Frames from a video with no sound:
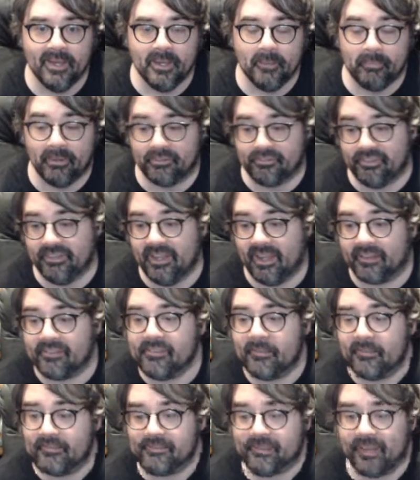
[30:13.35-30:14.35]
but she ends
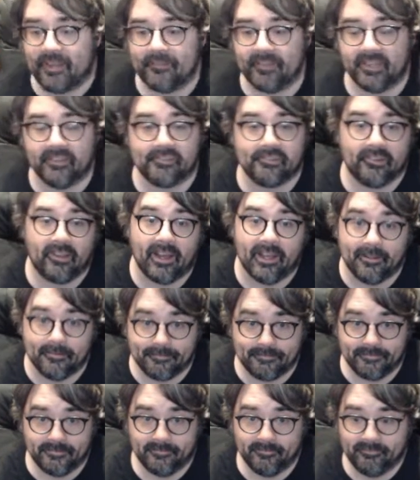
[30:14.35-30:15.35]
up saving his life.